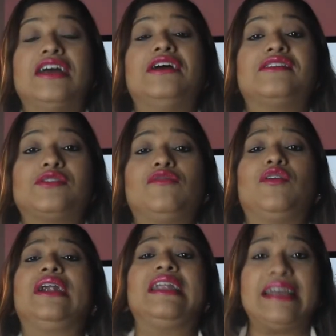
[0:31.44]
So for
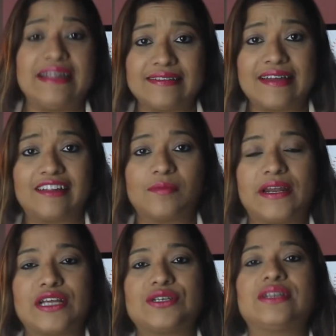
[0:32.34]
an easy
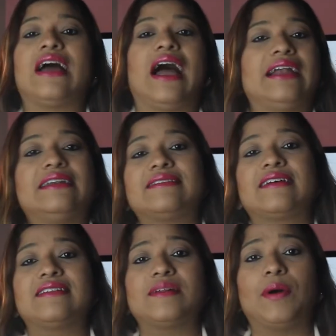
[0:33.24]
explanation, I'll
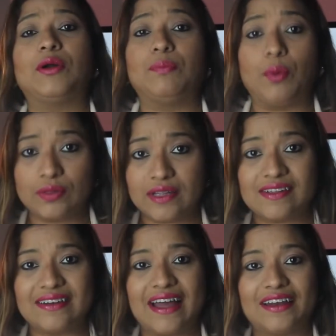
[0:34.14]
discuss about both the
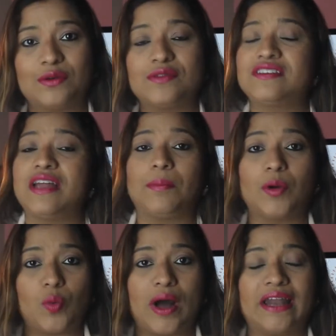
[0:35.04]
scenarios. Number
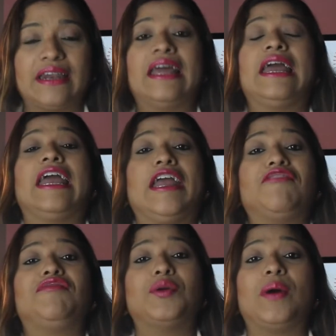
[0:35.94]
one, if
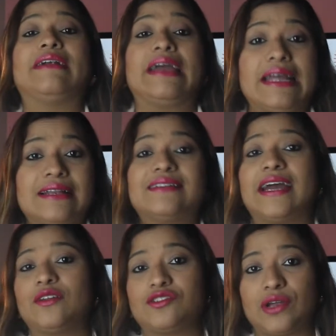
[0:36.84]
you are inside
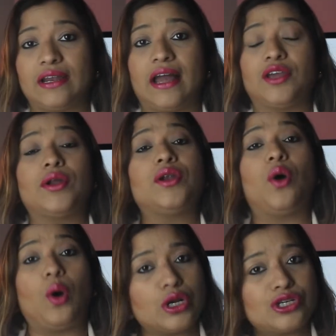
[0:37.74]
Australia, you're an
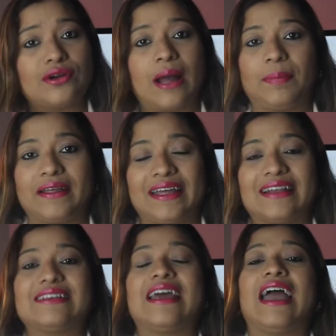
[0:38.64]
onshore
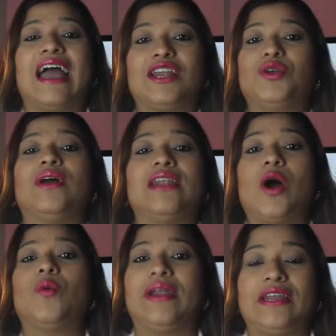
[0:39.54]
applicant and you are now
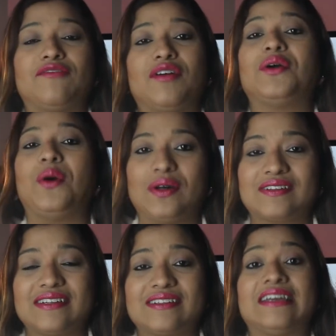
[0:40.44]
waiting for your
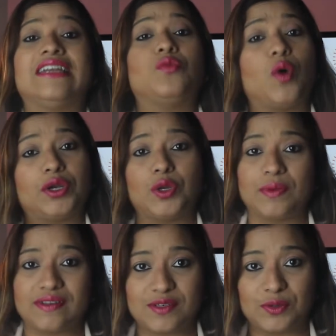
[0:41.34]
OSCE seat, what you
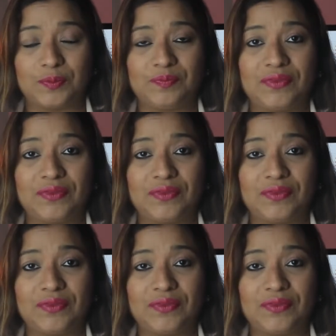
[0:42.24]
must do.